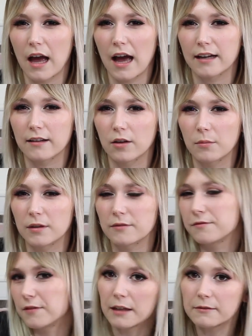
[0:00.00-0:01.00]
add a little bit of
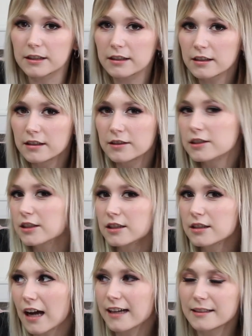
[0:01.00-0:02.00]
flavor to
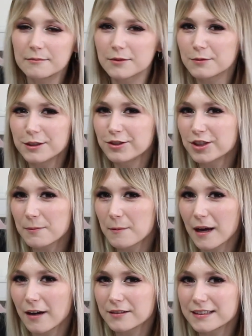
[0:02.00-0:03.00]
your items when you ship them
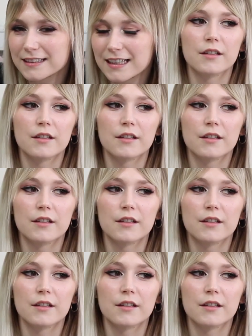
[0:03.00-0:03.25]
out.